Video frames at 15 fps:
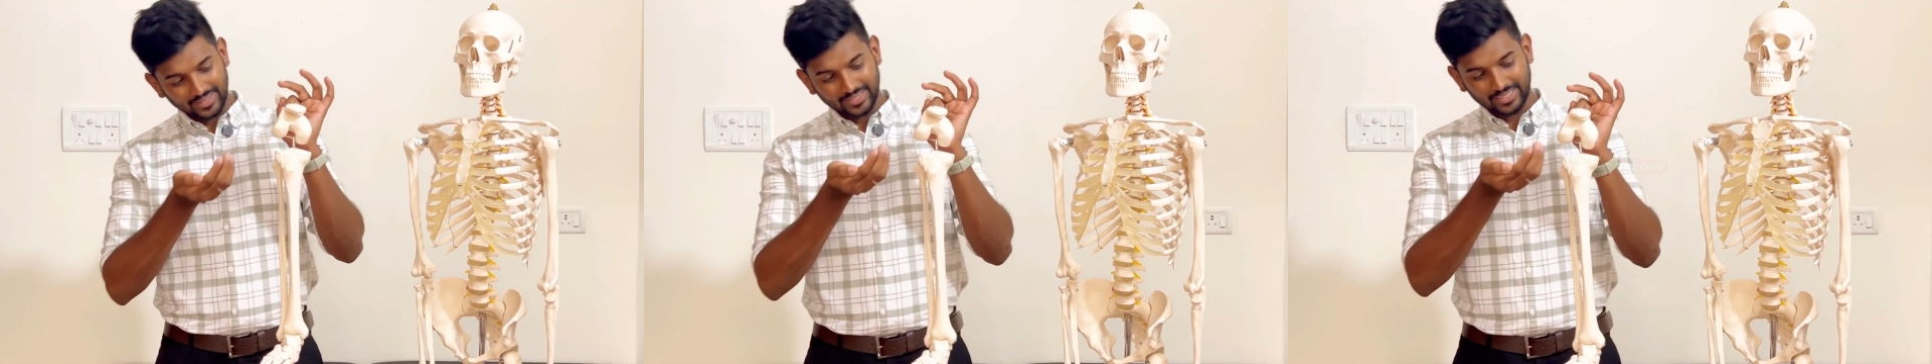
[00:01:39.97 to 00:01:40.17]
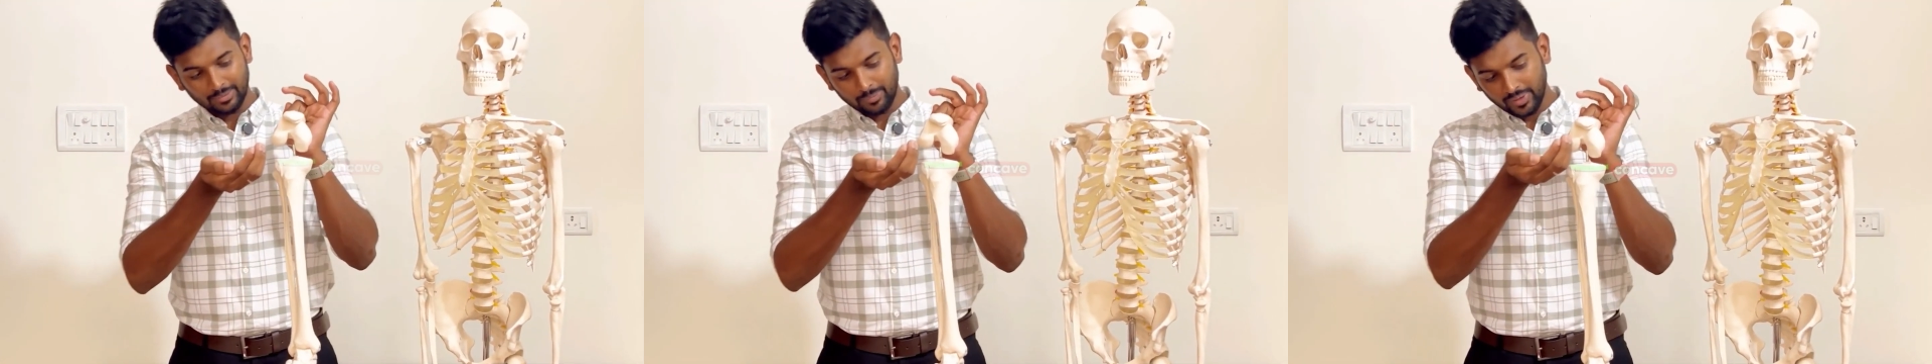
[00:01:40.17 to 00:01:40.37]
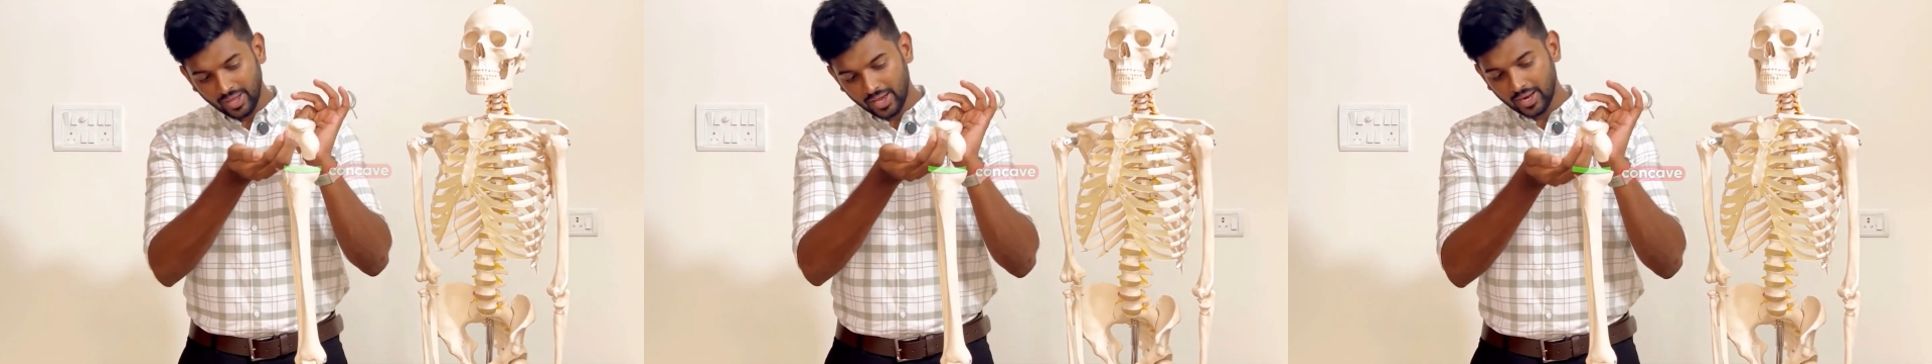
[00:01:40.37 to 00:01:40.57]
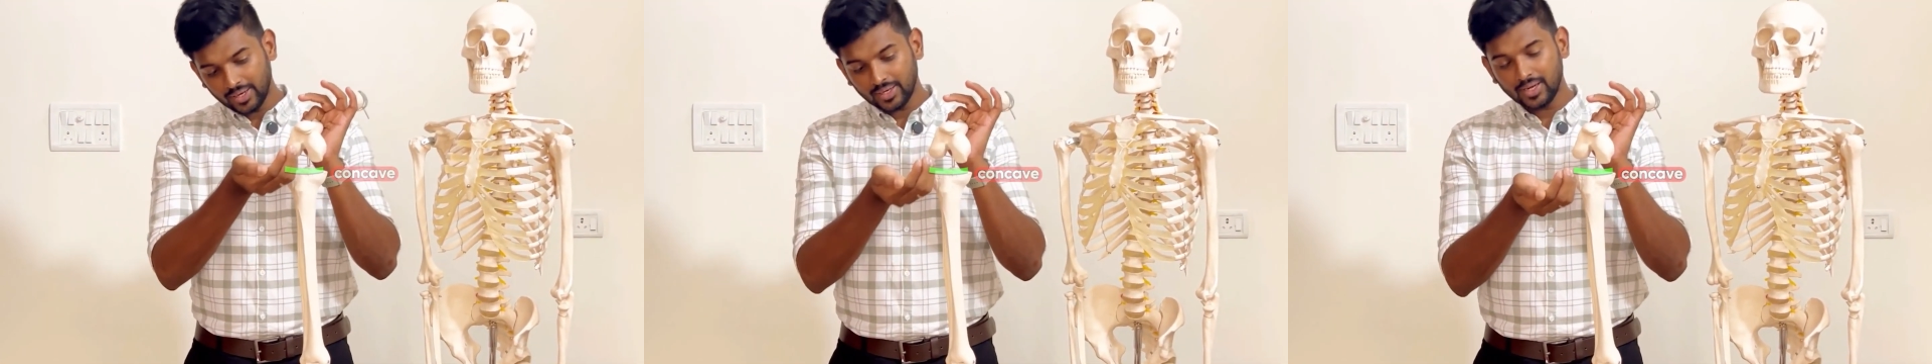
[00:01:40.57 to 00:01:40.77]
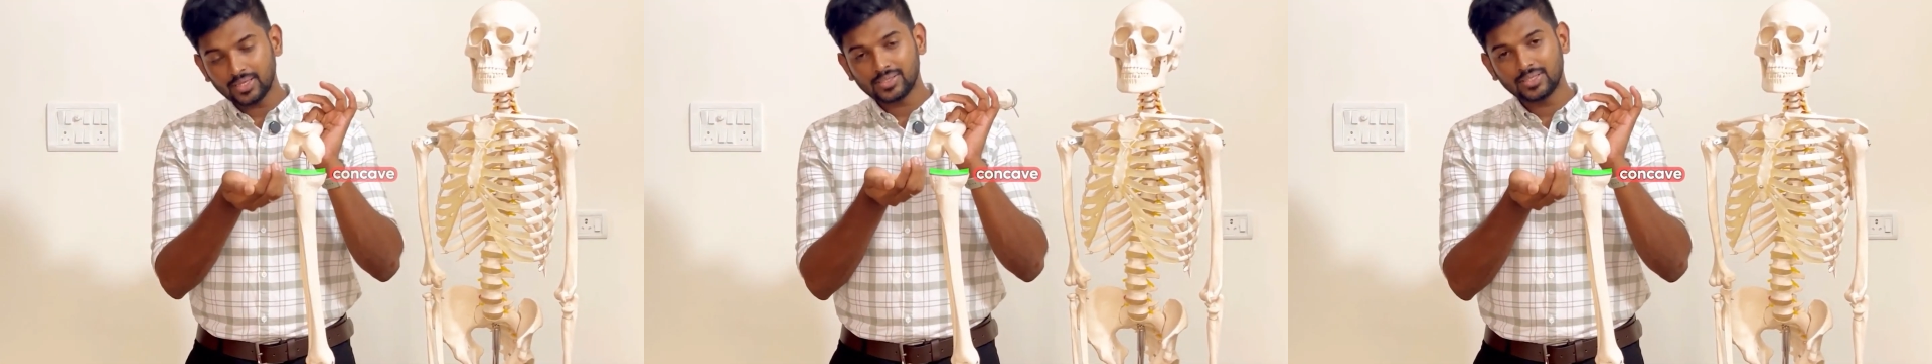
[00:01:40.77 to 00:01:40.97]
The tibia
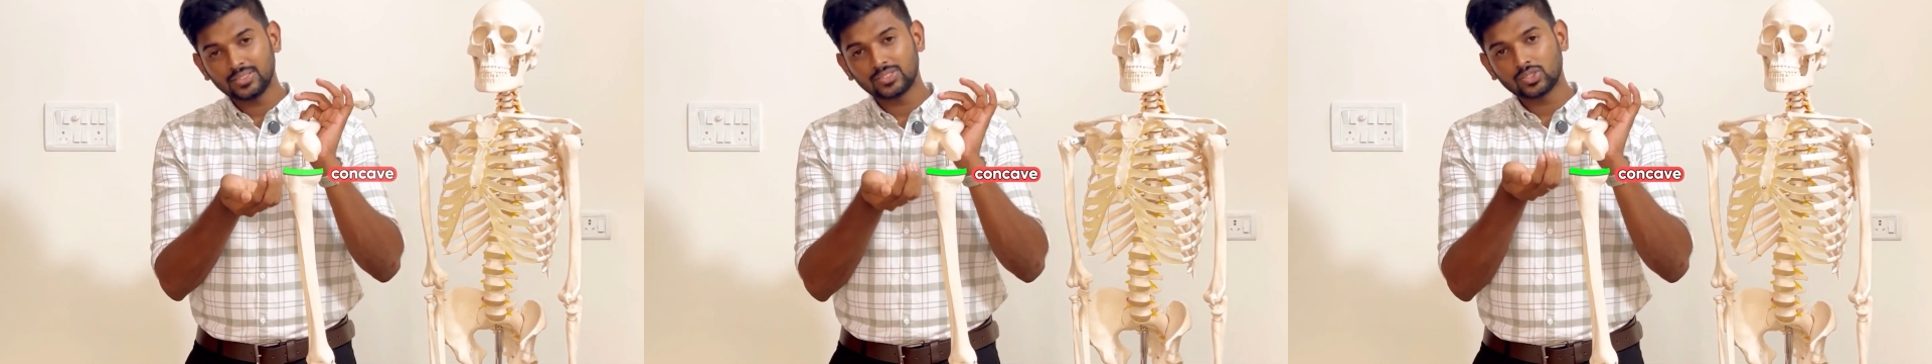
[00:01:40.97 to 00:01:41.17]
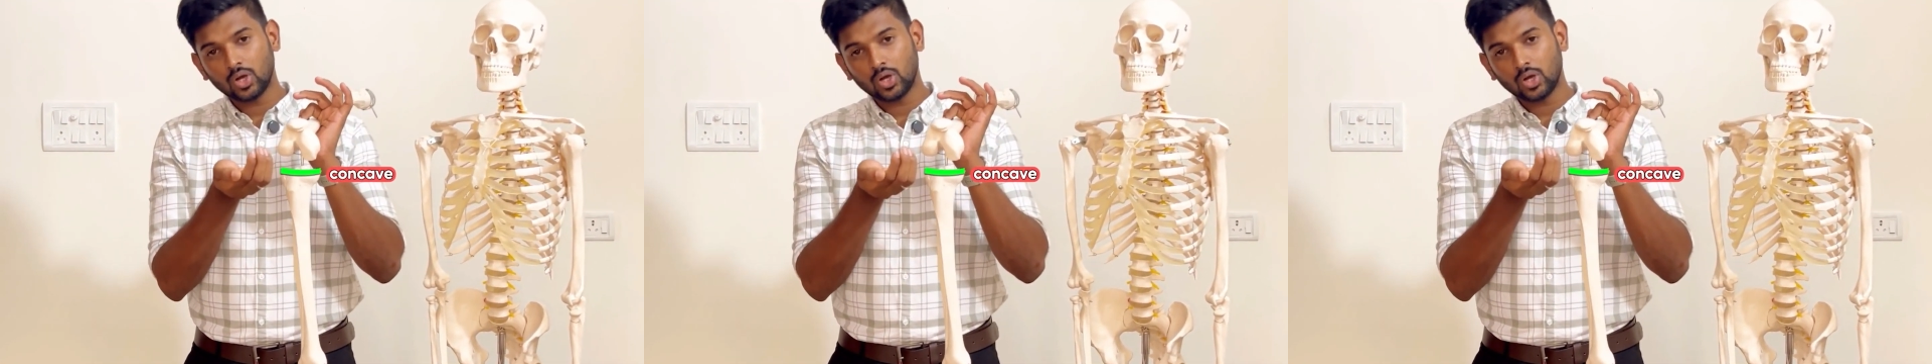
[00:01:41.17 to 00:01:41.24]
articulation is